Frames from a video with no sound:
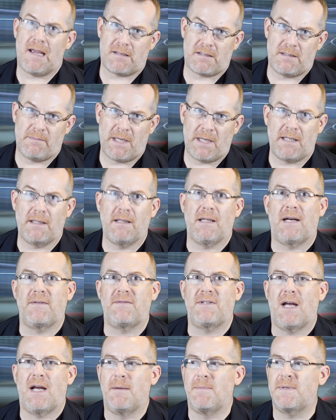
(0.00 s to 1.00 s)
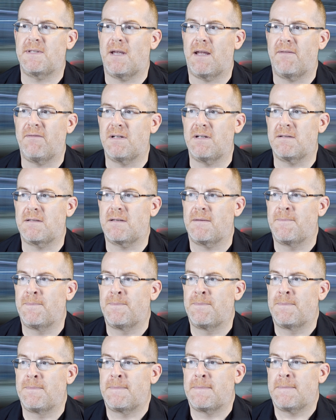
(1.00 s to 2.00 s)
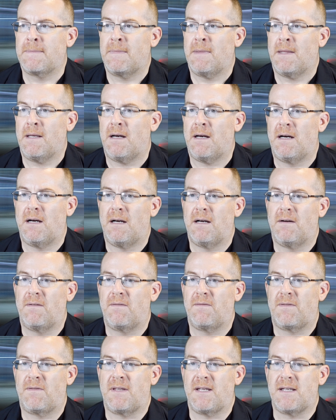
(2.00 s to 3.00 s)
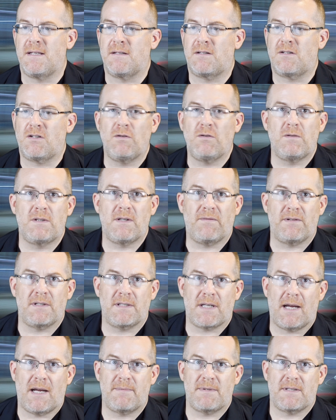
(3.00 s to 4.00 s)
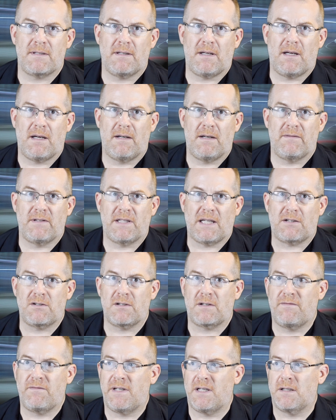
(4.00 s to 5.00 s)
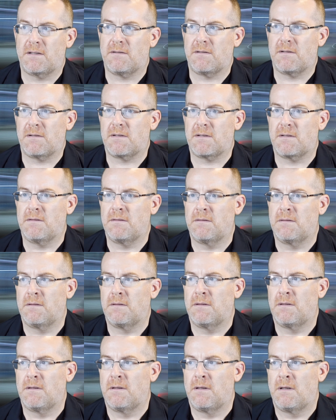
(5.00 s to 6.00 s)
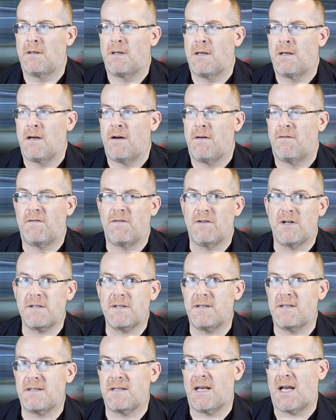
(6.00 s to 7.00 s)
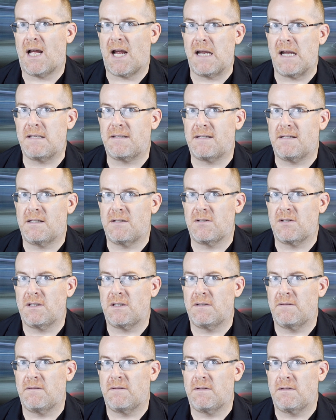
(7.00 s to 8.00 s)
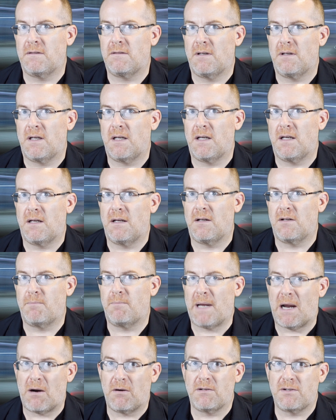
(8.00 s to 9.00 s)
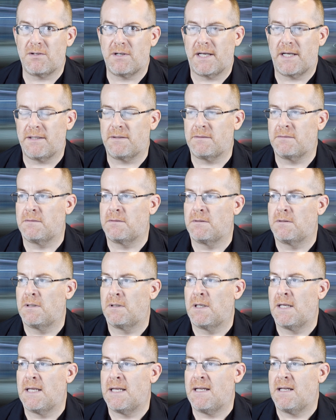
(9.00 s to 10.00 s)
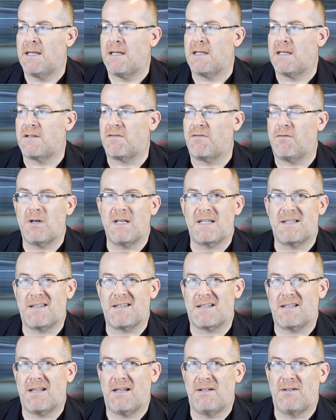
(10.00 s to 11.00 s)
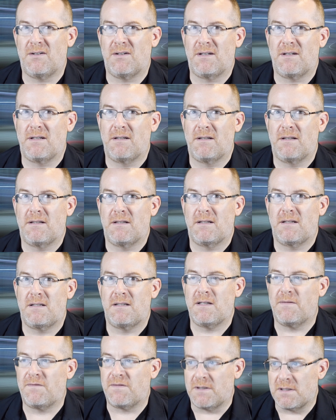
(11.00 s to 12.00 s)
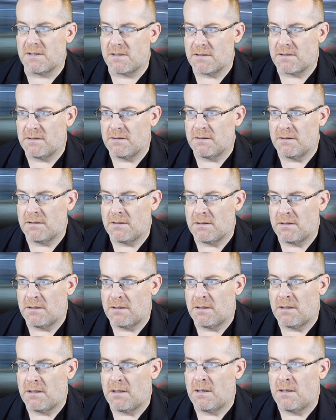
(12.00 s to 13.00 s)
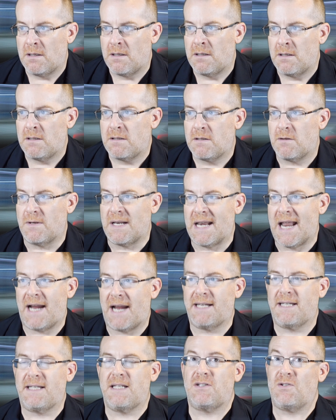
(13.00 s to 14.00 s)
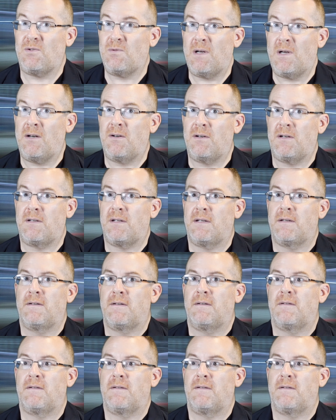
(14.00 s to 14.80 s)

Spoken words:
estimated lifetime savings, of these two different types of electric vehicles versus an ICE engine powertrain is $4,600 difference. So $9,200